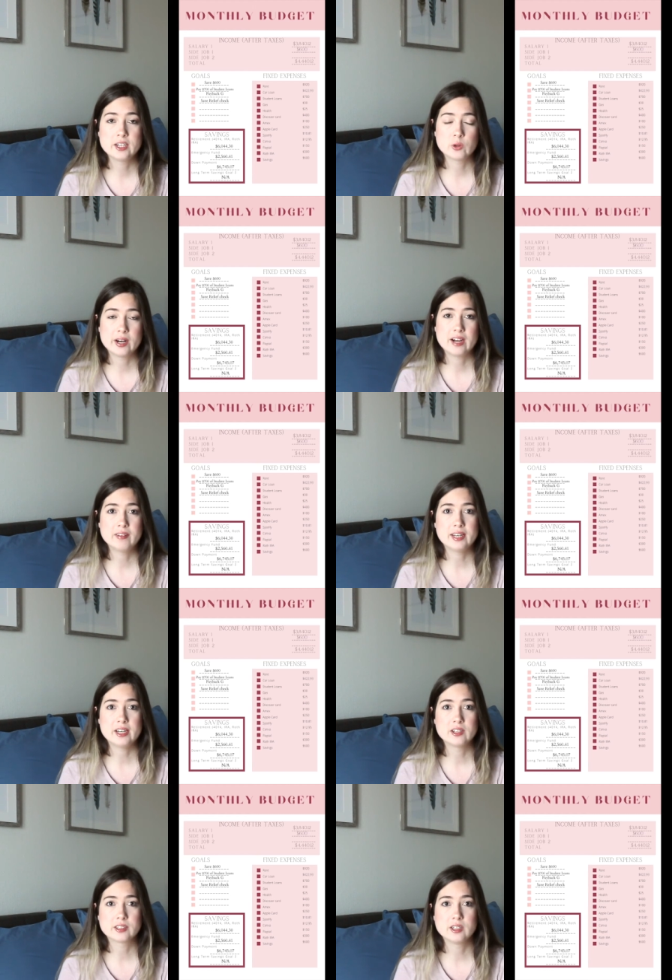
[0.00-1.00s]
don't have any
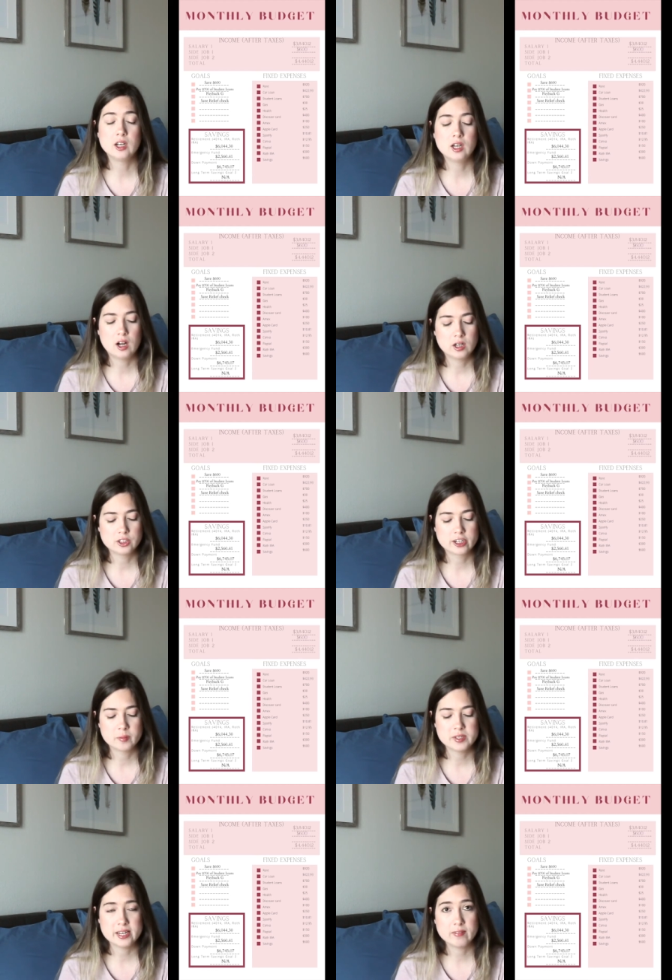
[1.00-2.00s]
other
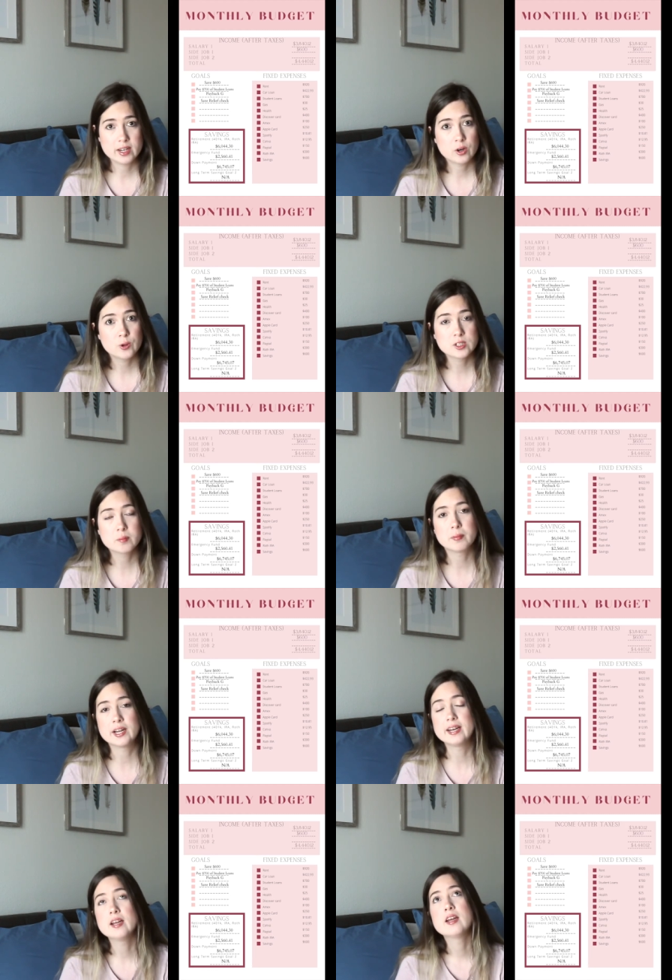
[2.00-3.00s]
long-term saving goals,
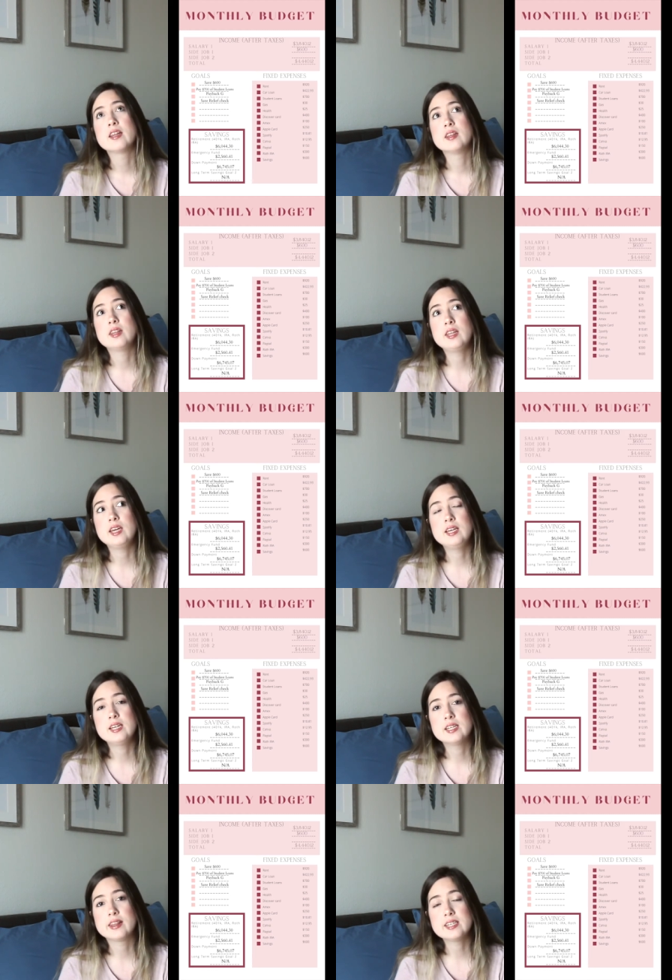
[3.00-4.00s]
but
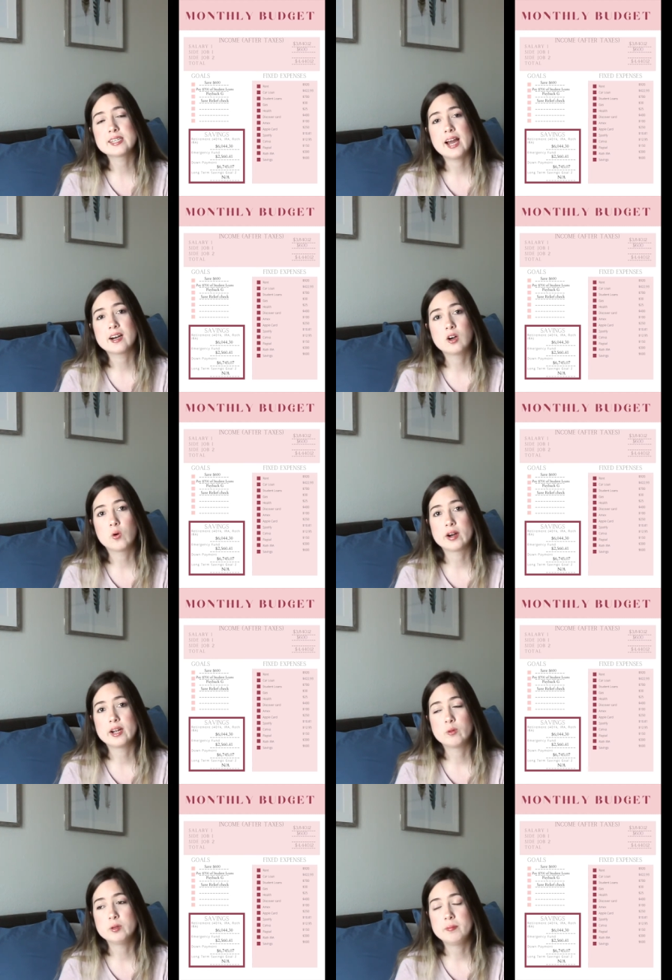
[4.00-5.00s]
this
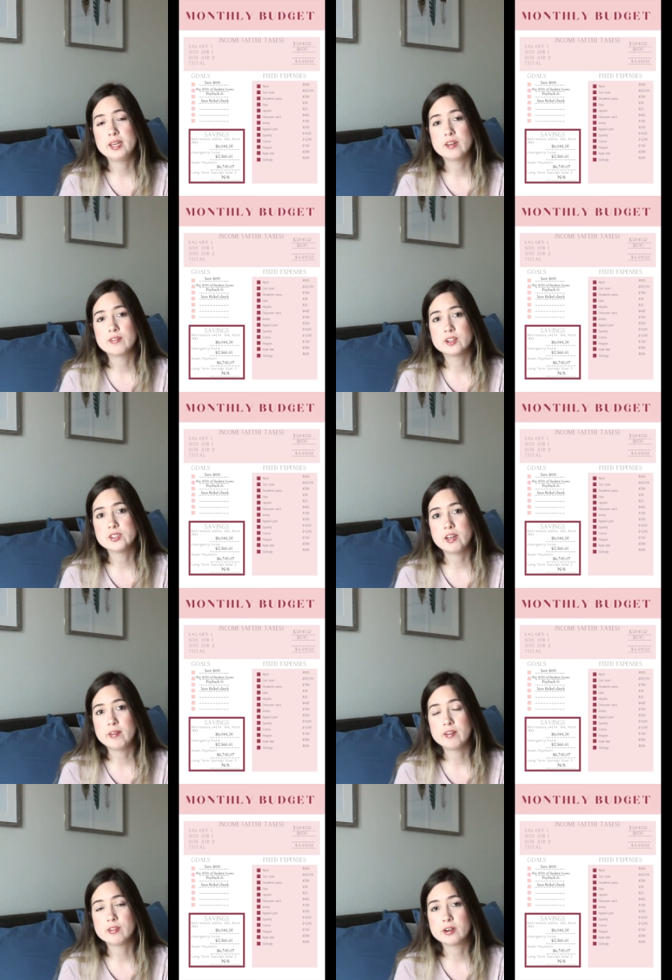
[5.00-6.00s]
category would be if you're
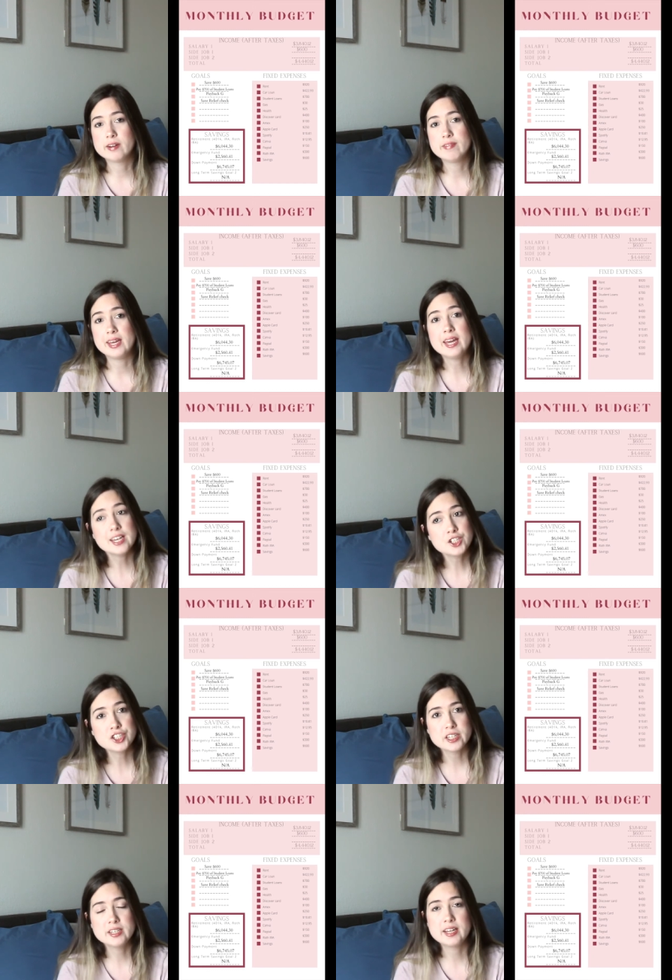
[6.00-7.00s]
saving for a
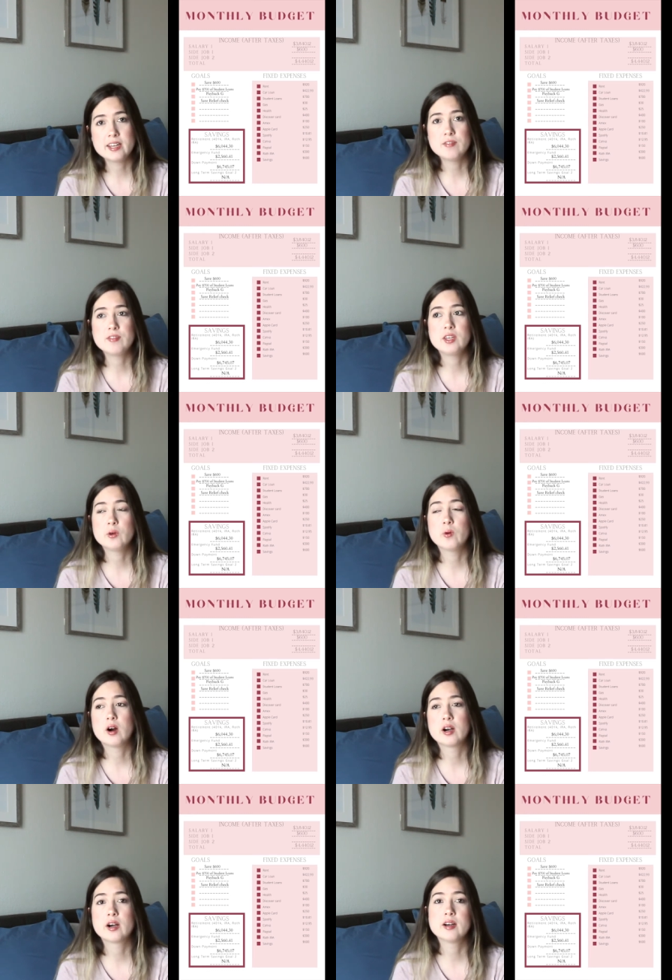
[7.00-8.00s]
vacation, if you
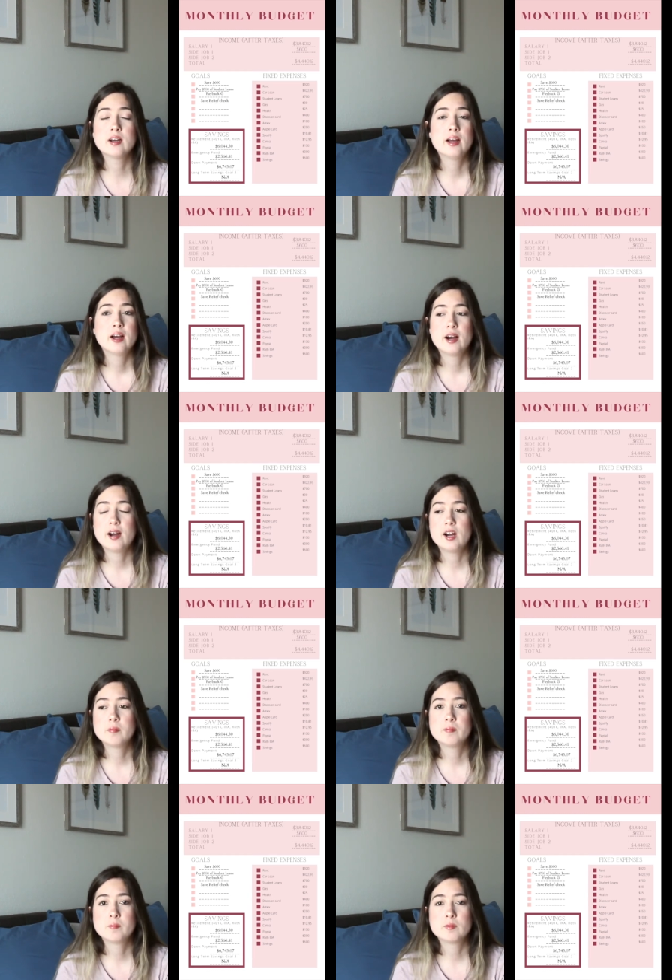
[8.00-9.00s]
are
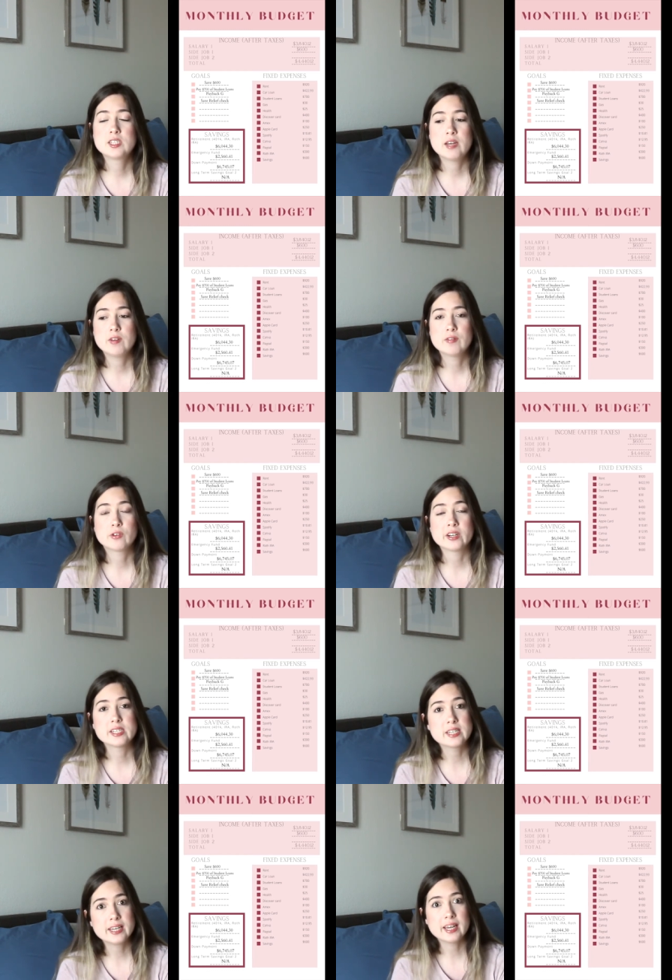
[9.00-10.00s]
saving for a
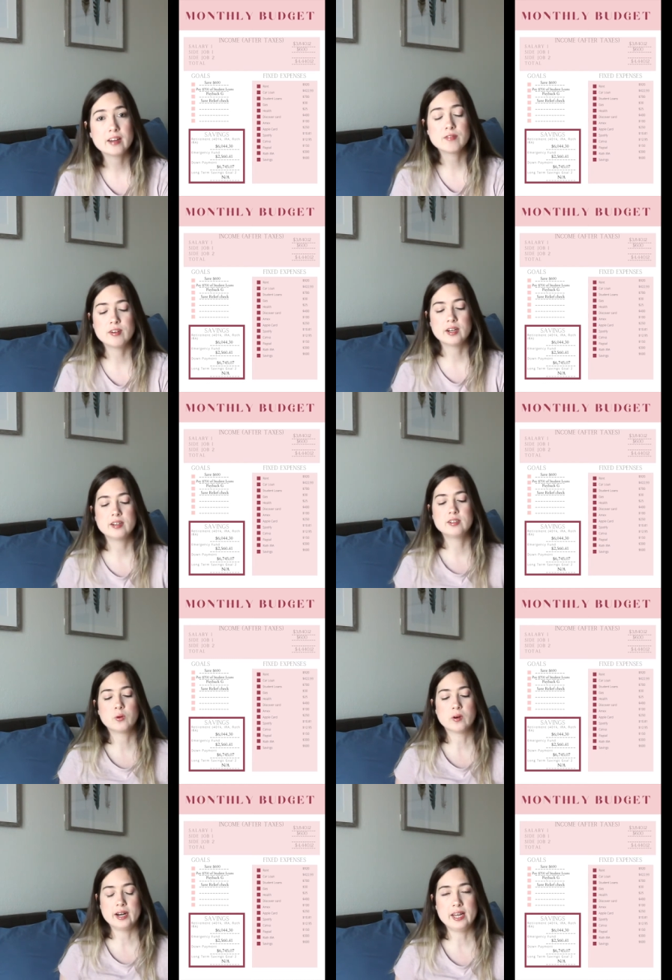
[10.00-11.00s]
sinking fund
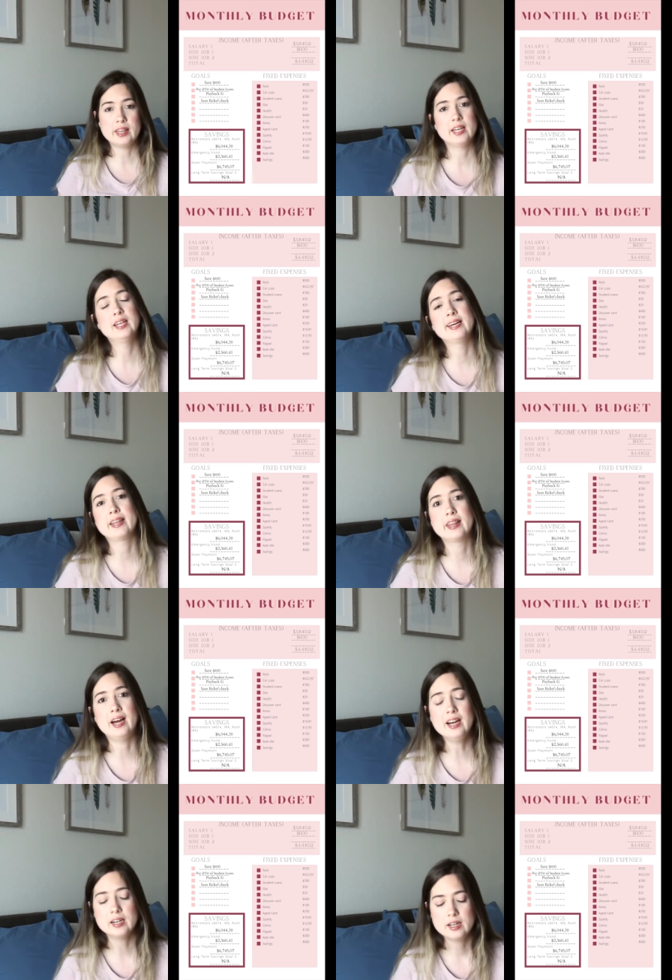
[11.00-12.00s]
or anything like
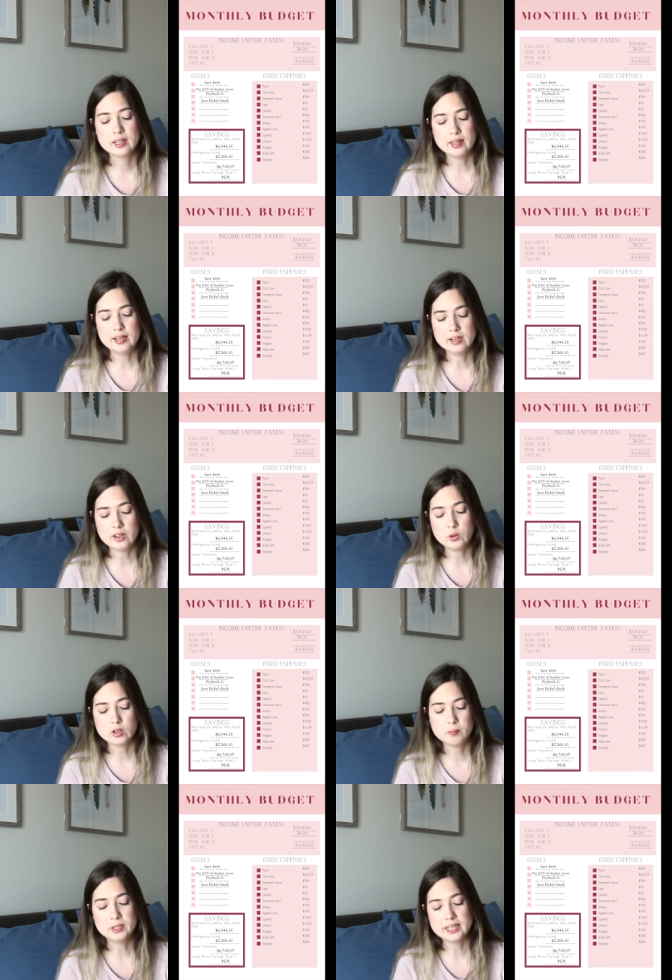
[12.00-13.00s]
that, then you
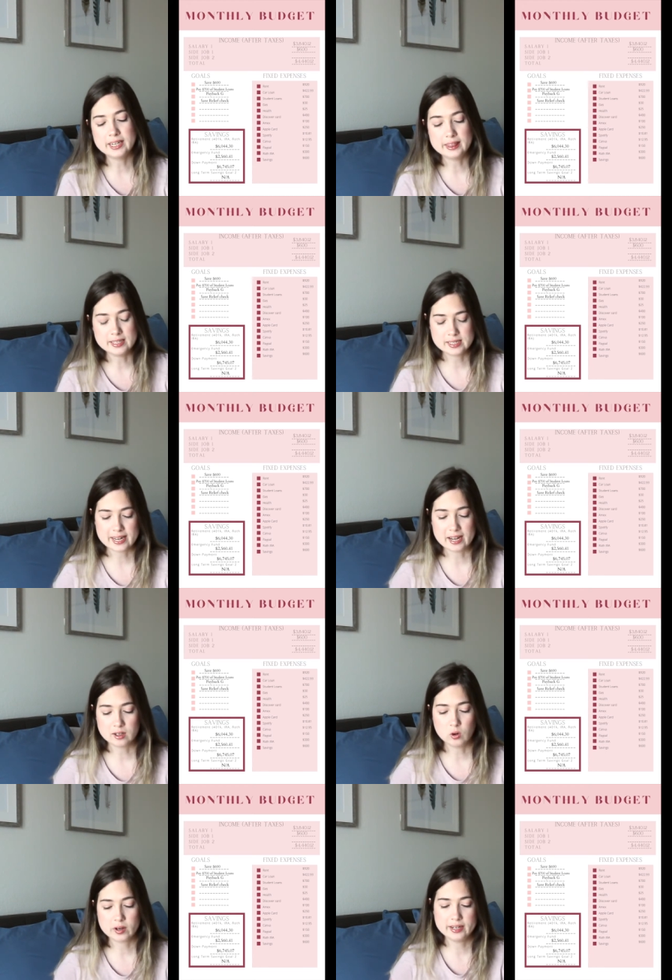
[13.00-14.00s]
could put it in this
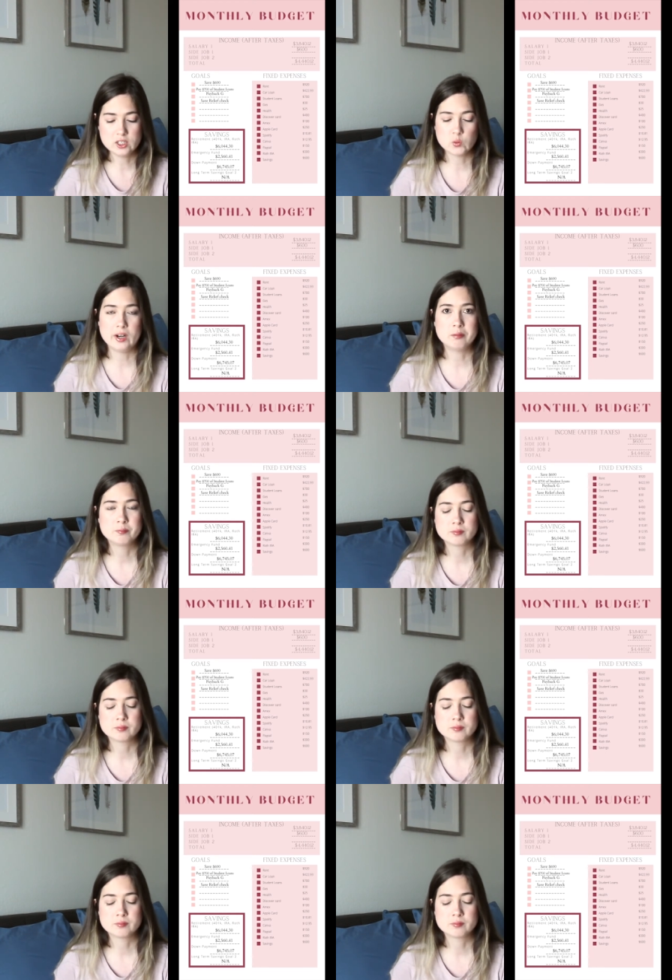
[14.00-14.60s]
category as well.